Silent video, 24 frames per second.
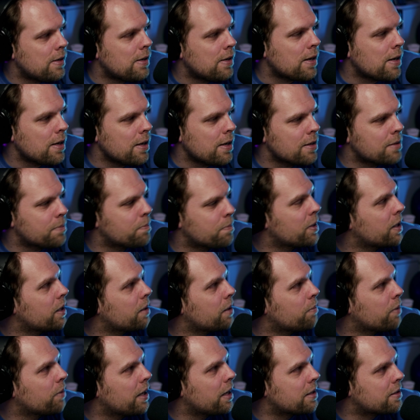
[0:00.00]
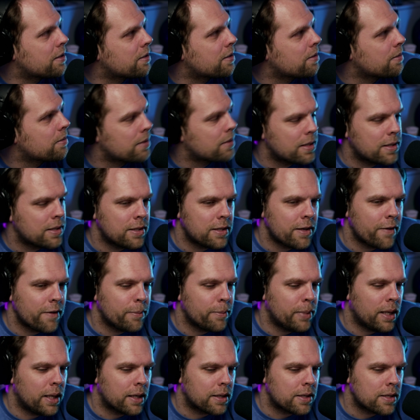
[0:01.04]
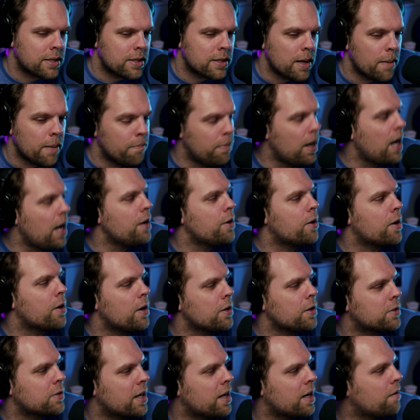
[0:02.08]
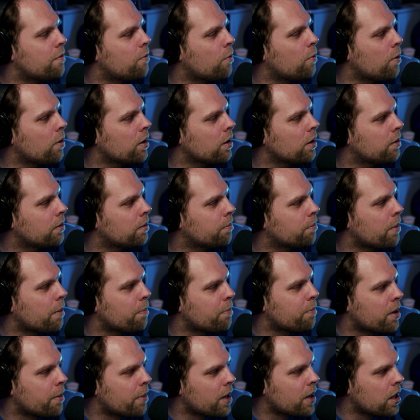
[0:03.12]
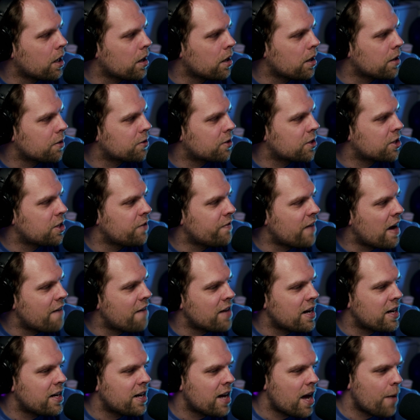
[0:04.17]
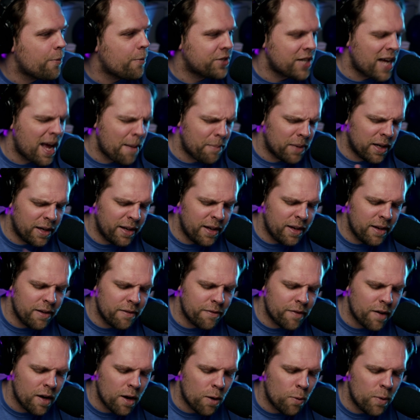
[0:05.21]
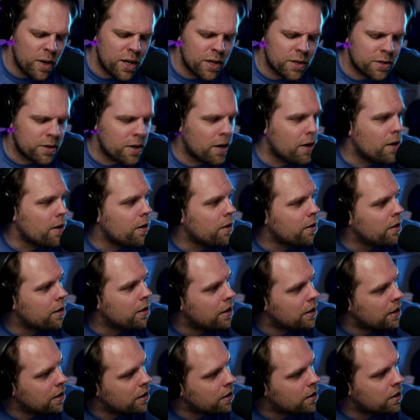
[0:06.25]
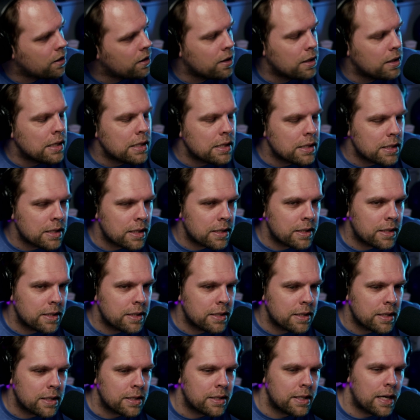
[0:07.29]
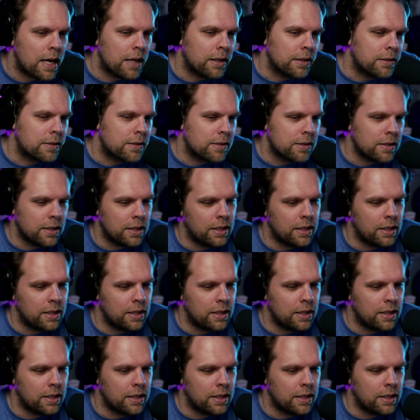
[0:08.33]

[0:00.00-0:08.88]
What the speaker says: that's a pretty good price, $67. But you can also get it for $65.99, which I believe we just call $66.